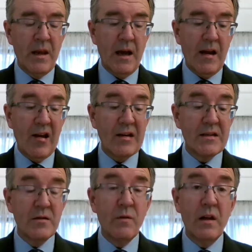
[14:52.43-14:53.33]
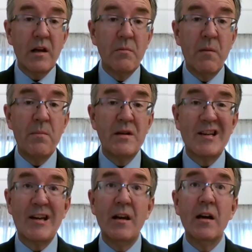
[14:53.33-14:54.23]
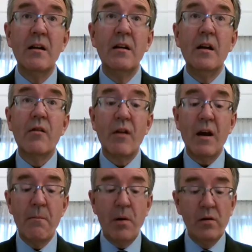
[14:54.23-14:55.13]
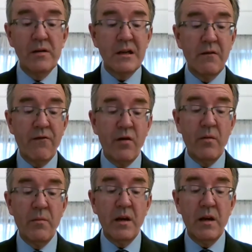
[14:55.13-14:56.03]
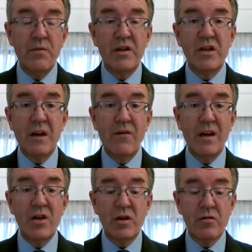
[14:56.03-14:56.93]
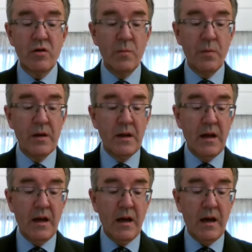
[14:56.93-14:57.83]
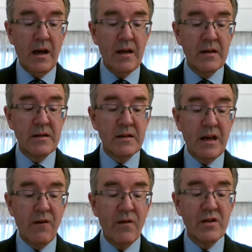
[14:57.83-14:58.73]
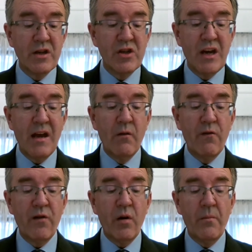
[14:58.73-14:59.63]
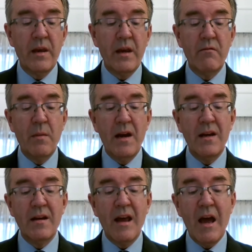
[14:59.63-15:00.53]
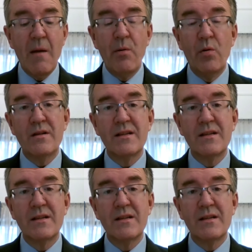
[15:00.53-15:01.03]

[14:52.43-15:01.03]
I'd like to welcome in particular Graham Bolton from the British Aviation Group, and David Ciceu from the Romanian Airports